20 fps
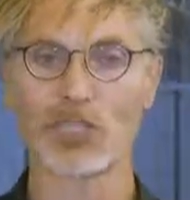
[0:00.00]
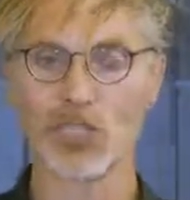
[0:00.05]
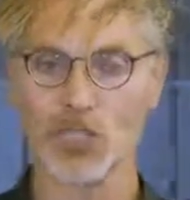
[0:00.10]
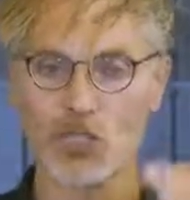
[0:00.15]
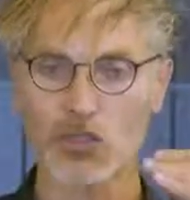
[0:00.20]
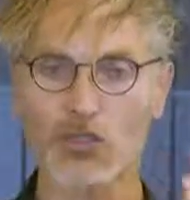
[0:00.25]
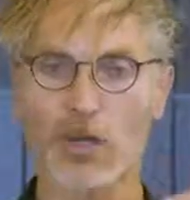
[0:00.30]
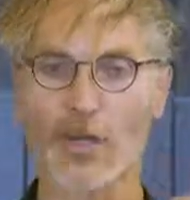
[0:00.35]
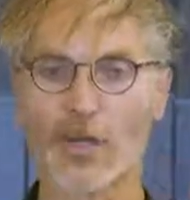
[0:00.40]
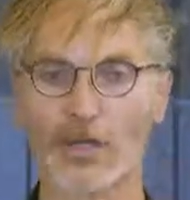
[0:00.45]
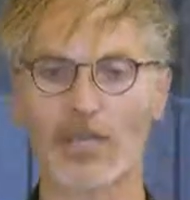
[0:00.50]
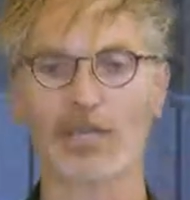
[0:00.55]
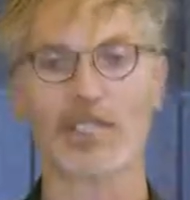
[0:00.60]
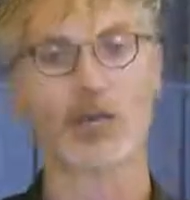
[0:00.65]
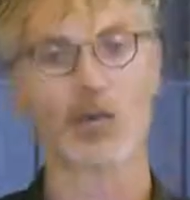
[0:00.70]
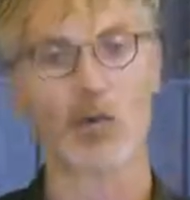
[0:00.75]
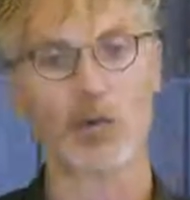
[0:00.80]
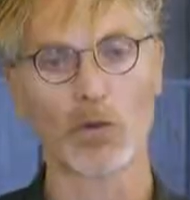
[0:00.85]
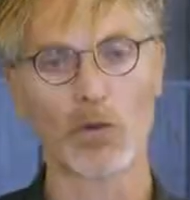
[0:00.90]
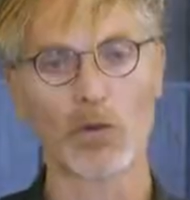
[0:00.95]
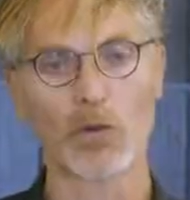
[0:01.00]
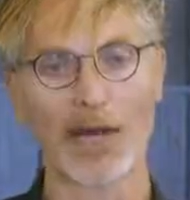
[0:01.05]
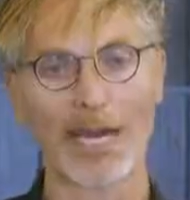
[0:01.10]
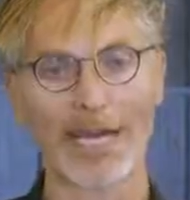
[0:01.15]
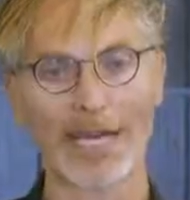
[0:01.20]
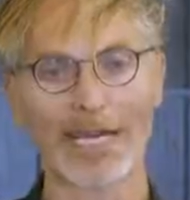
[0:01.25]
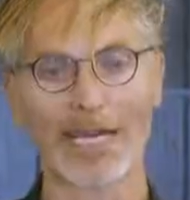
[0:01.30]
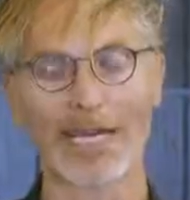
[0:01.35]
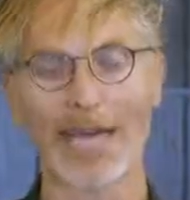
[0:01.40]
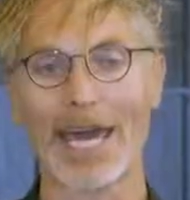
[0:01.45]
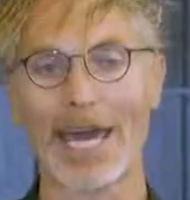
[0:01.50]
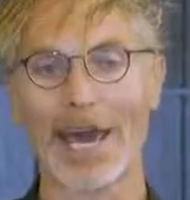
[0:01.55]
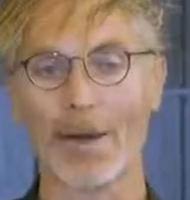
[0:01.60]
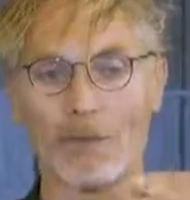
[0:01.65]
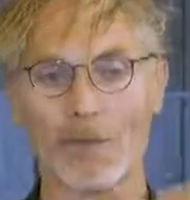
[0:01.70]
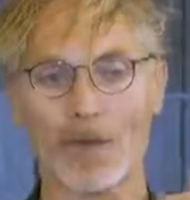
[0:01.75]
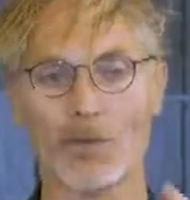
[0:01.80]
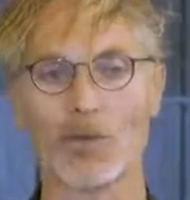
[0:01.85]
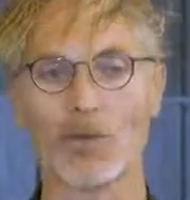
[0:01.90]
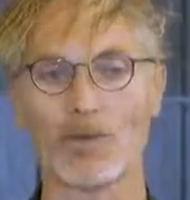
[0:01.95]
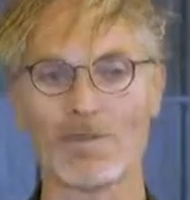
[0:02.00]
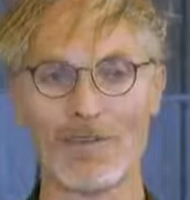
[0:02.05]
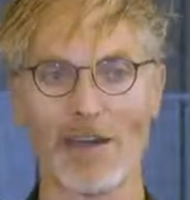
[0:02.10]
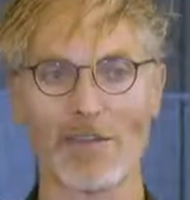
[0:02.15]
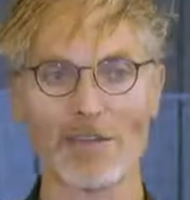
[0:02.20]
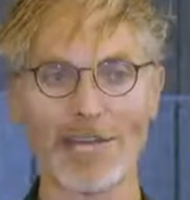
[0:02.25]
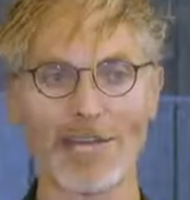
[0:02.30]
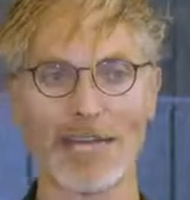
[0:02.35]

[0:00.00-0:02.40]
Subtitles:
struggles that we were quite clear, and people were very